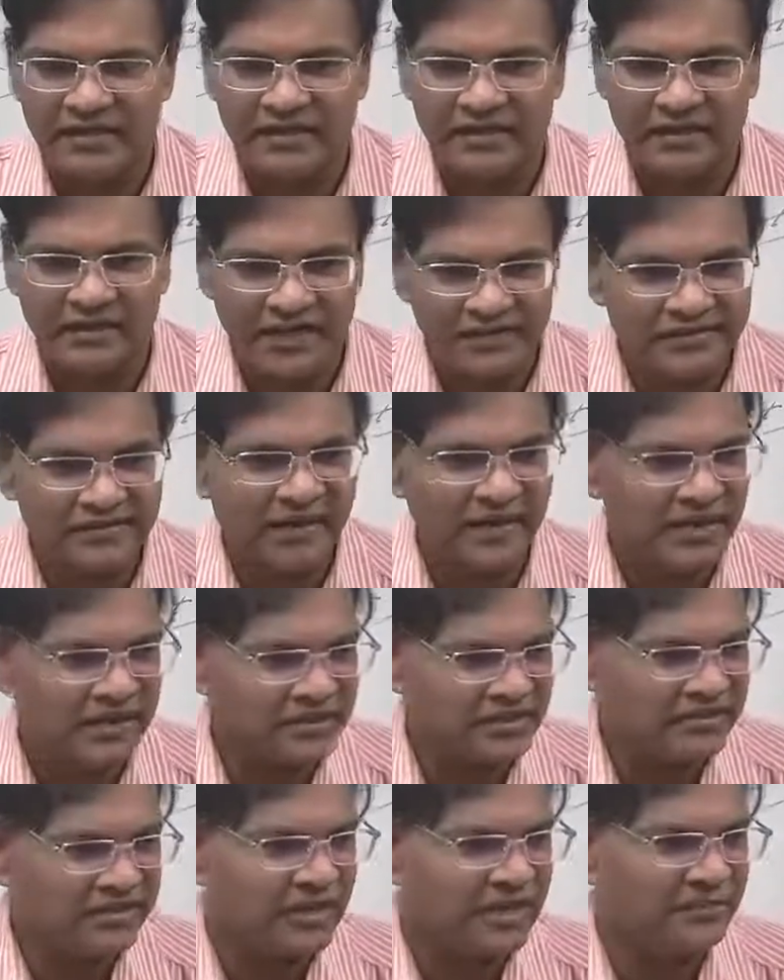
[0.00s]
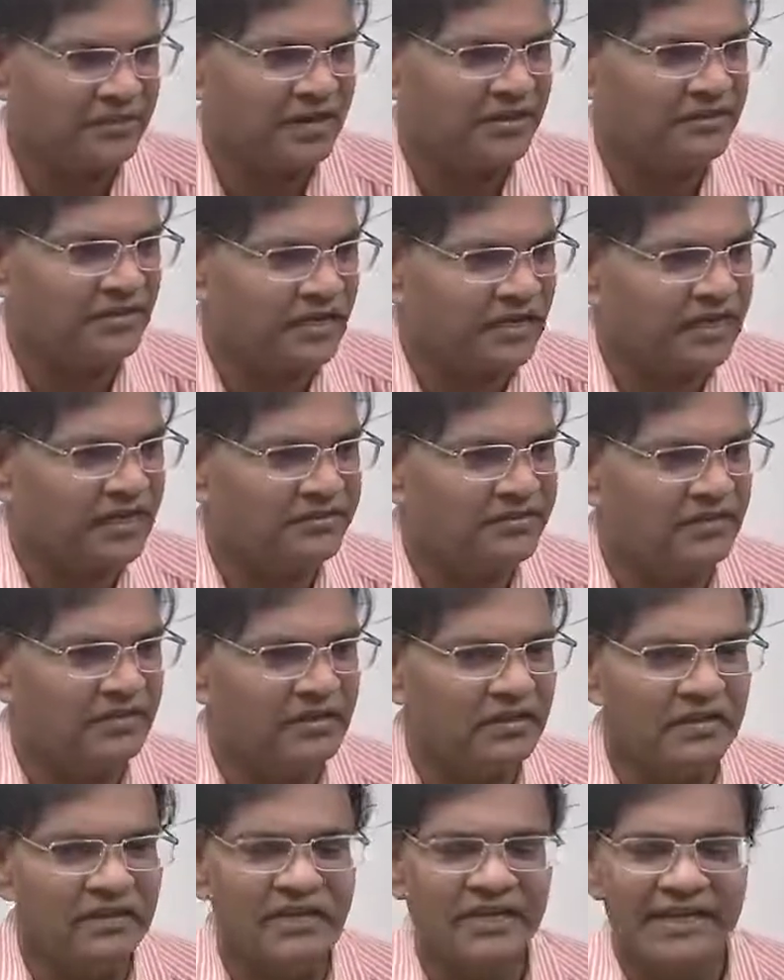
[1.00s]
his continuation depends on his own
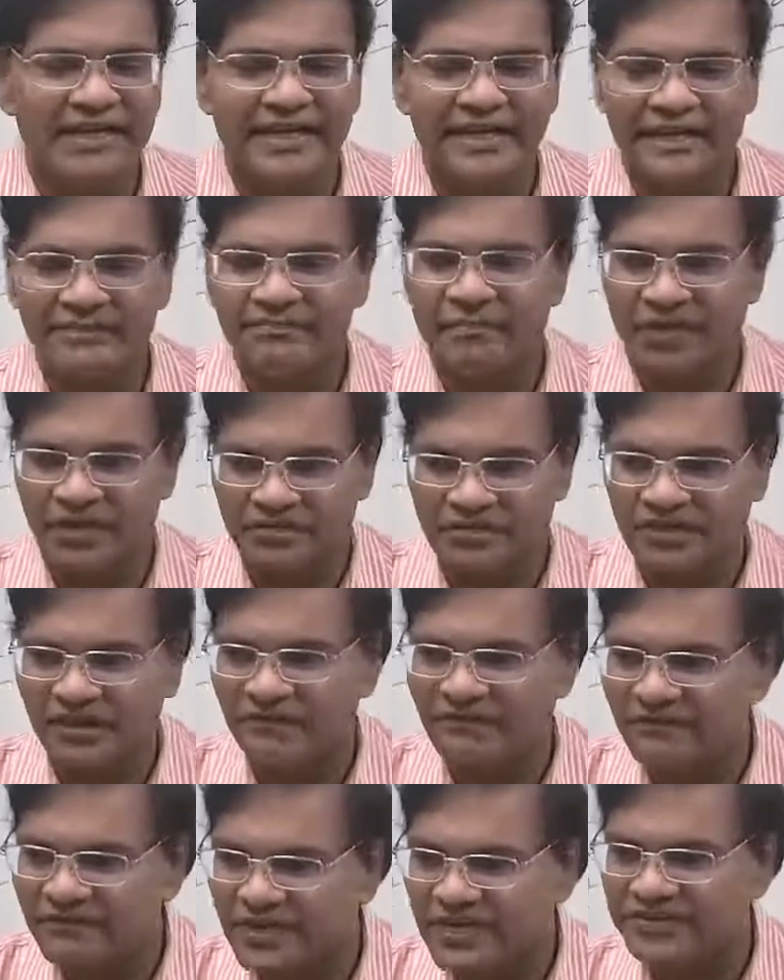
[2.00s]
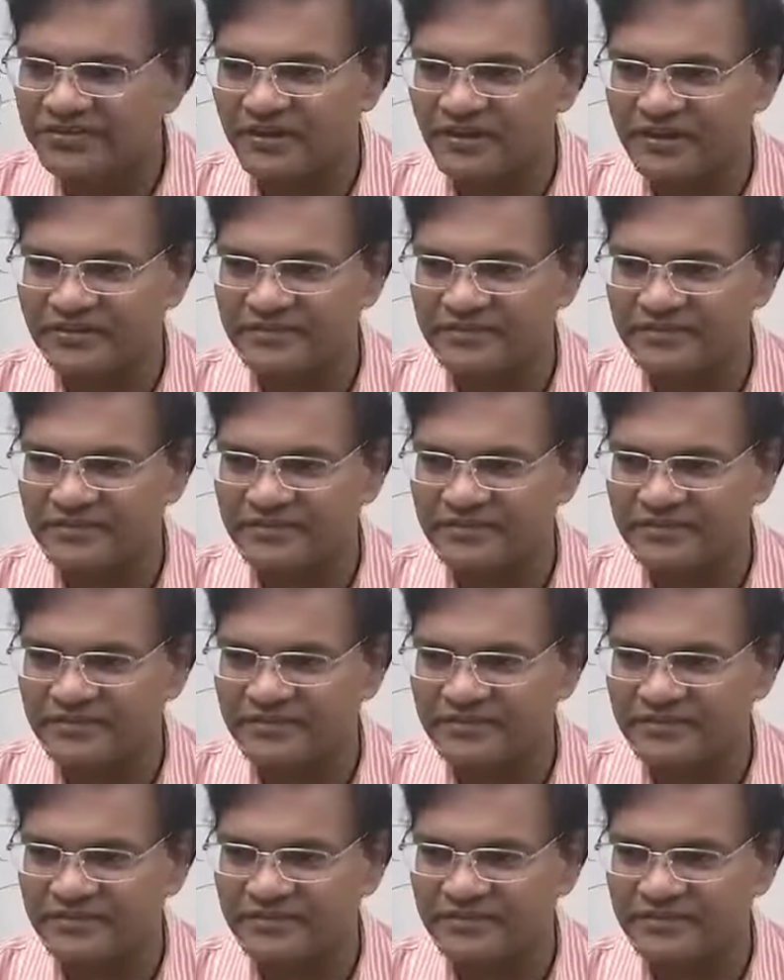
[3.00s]
impartial function.